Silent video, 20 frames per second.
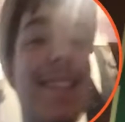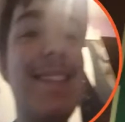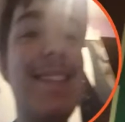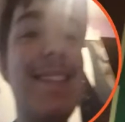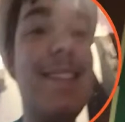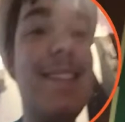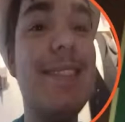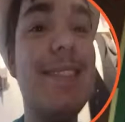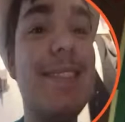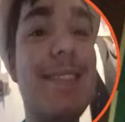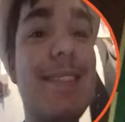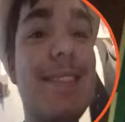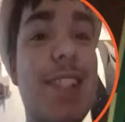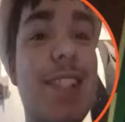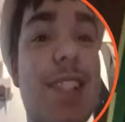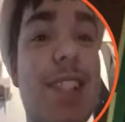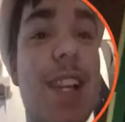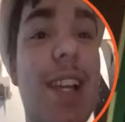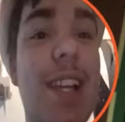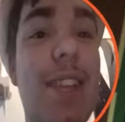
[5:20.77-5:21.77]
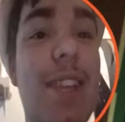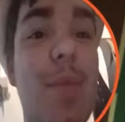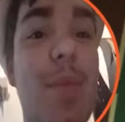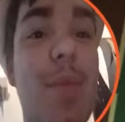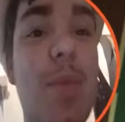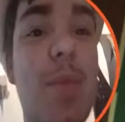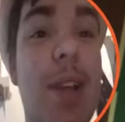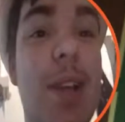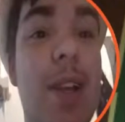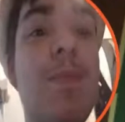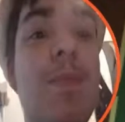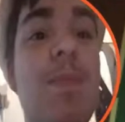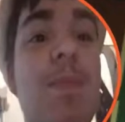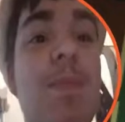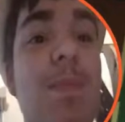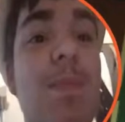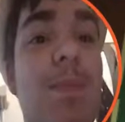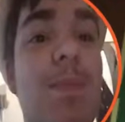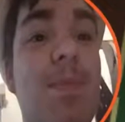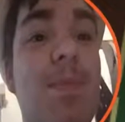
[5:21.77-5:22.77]
Just like from me.
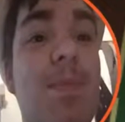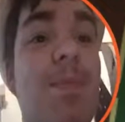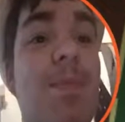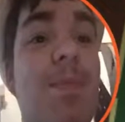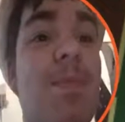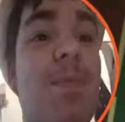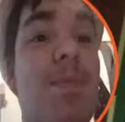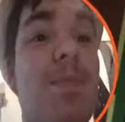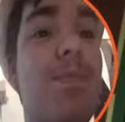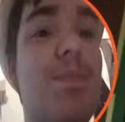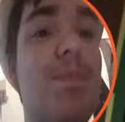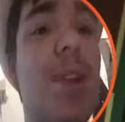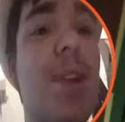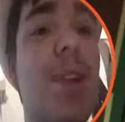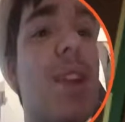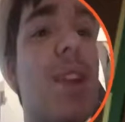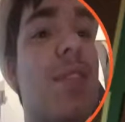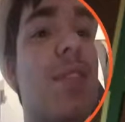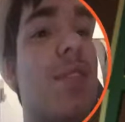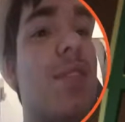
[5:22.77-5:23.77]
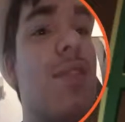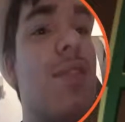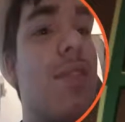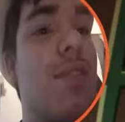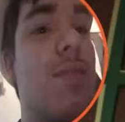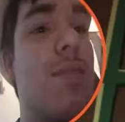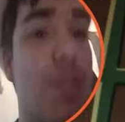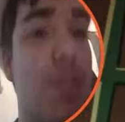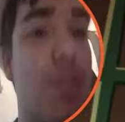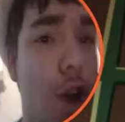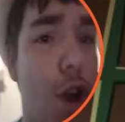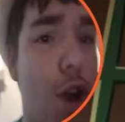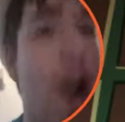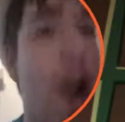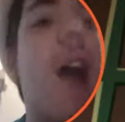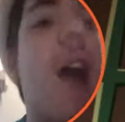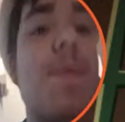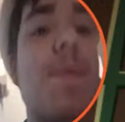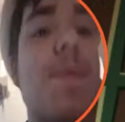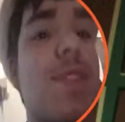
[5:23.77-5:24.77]
Hmm, but perhaps
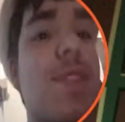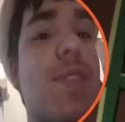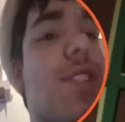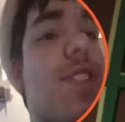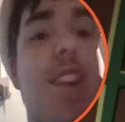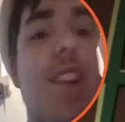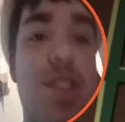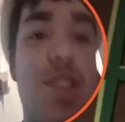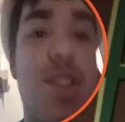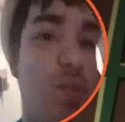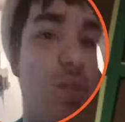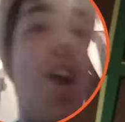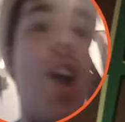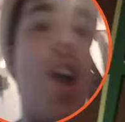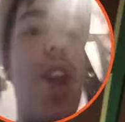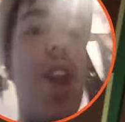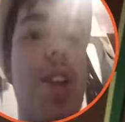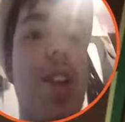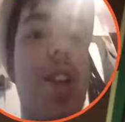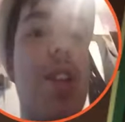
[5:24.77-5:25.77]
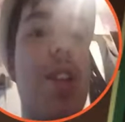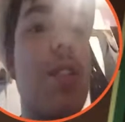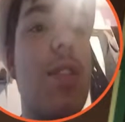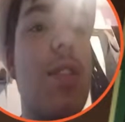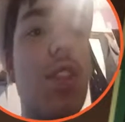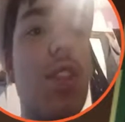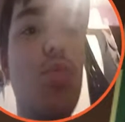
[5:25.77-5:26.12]
this way, this will.